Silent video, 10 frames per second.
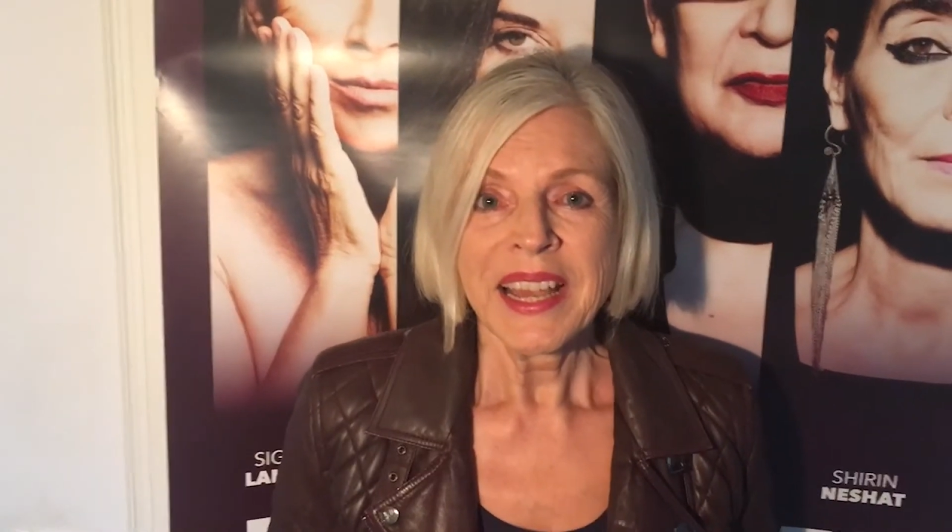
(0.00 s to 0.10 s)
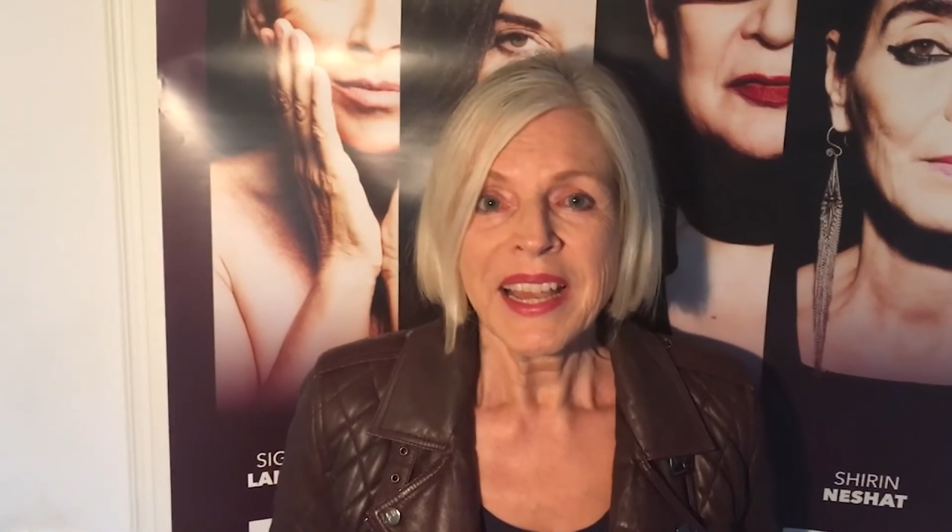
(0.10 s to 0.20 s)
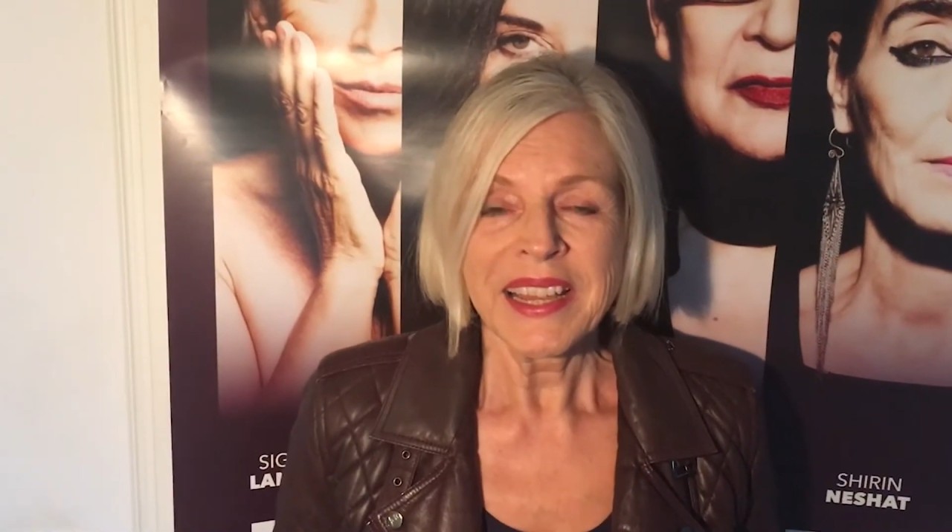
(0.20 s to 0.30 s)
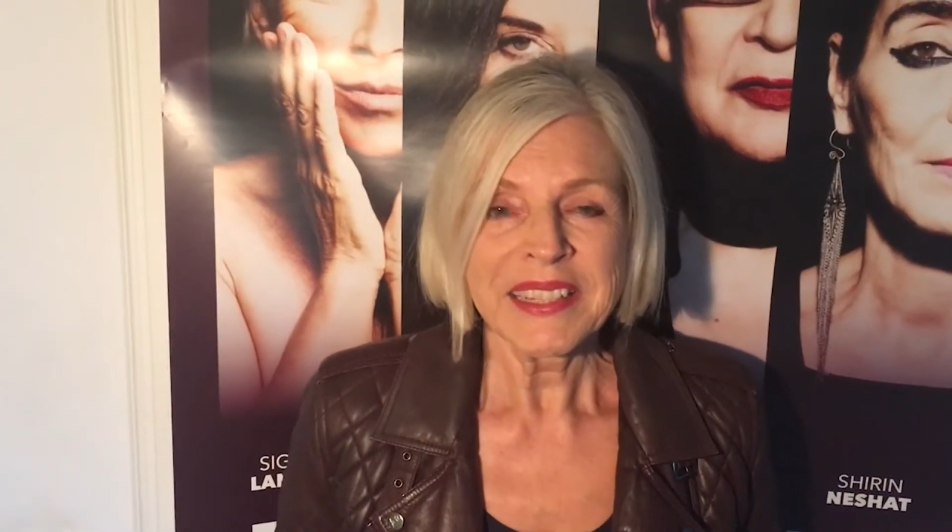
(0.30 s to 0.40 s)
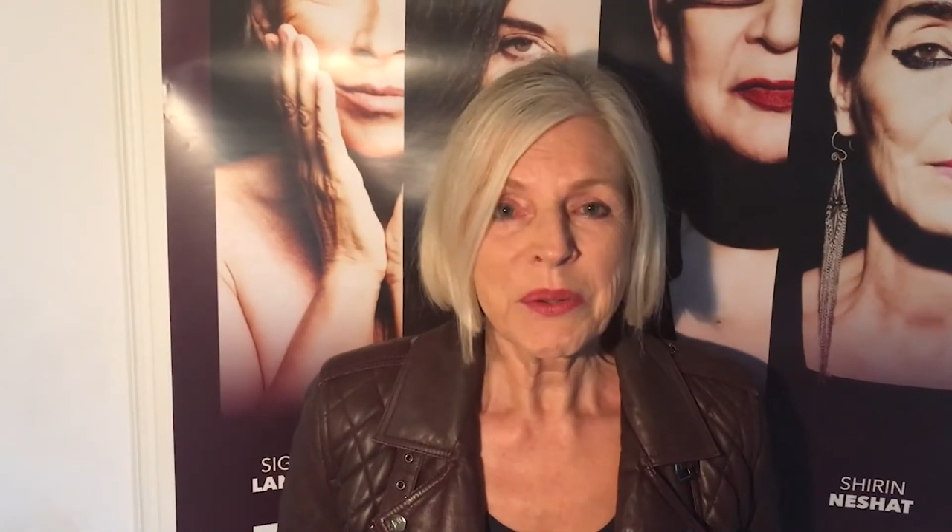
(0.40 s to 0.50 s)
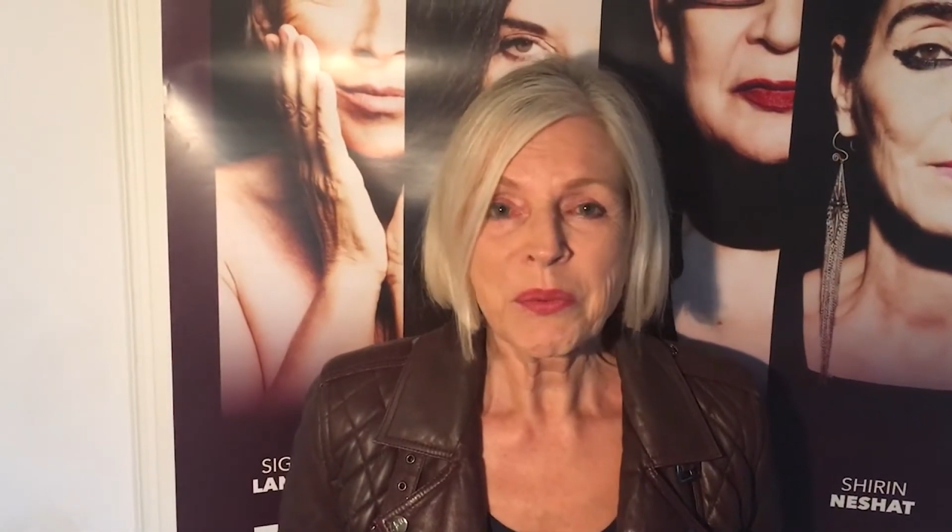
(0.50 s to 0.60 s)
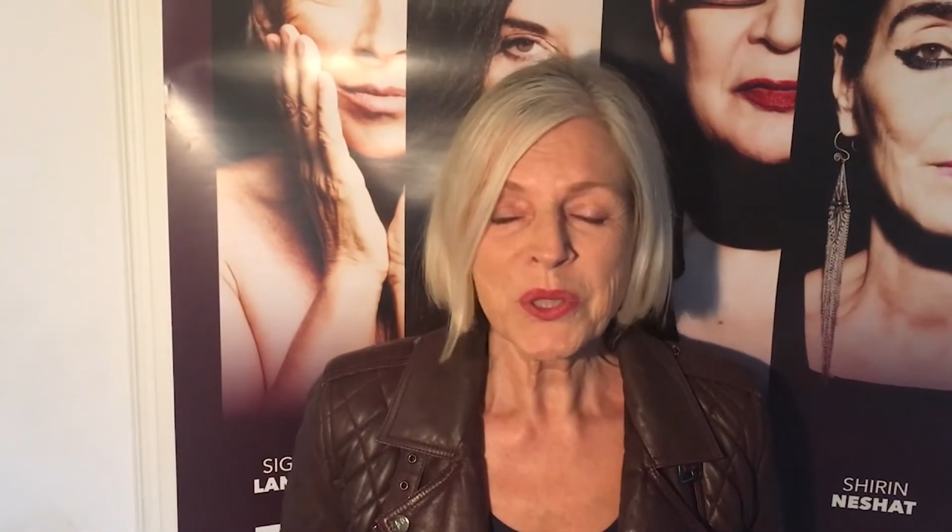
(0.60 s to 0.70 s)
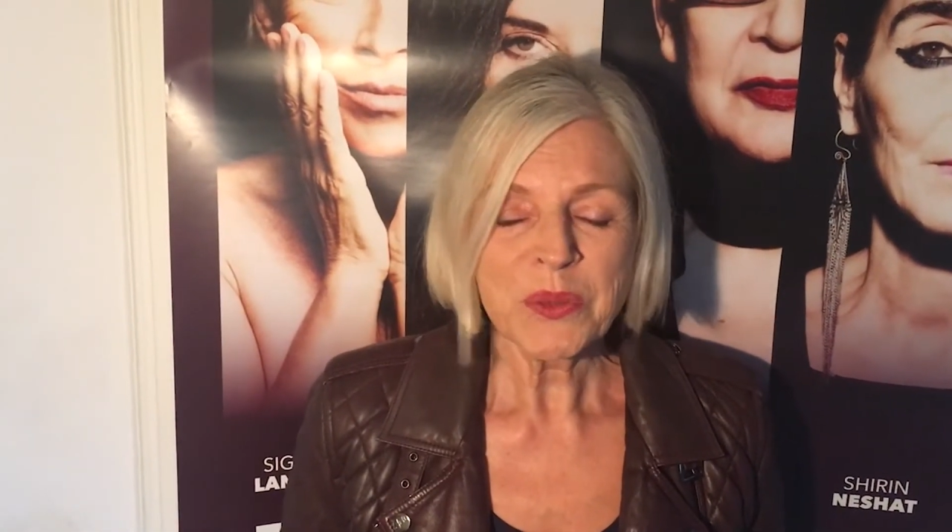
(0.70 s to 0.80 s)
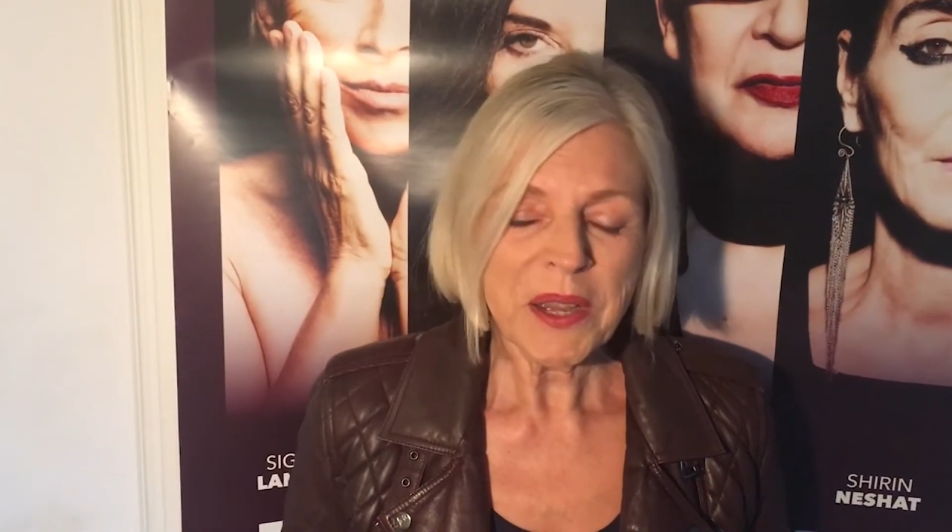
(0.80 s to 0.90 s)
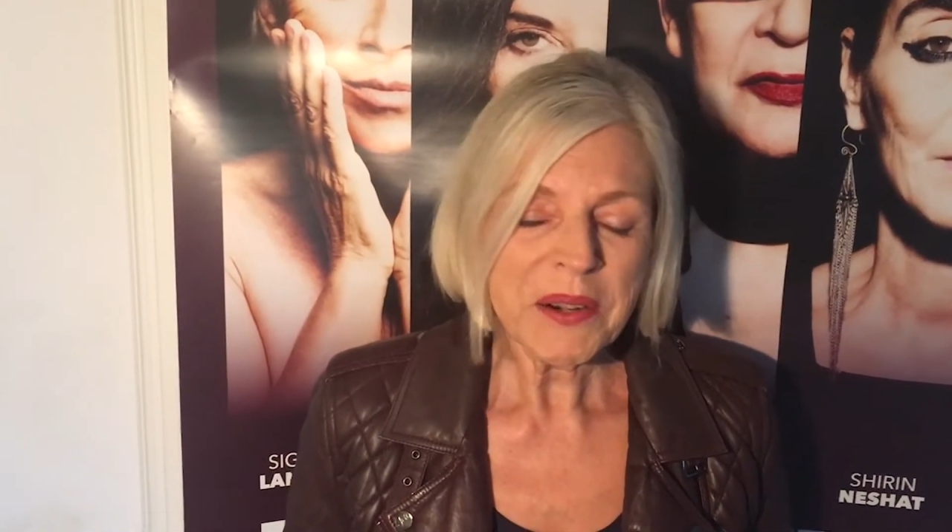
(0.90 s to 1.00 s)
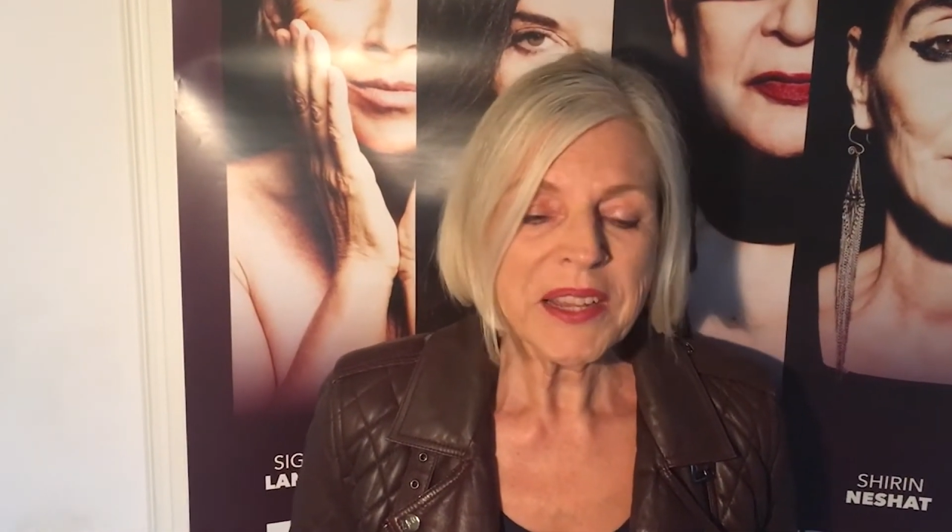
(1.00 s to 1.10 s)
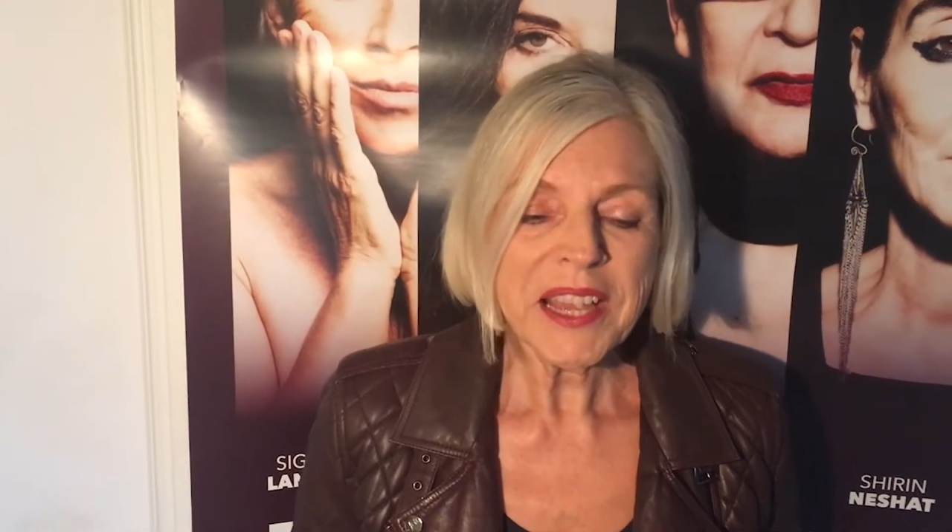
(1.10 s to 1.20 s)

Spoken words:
and I was very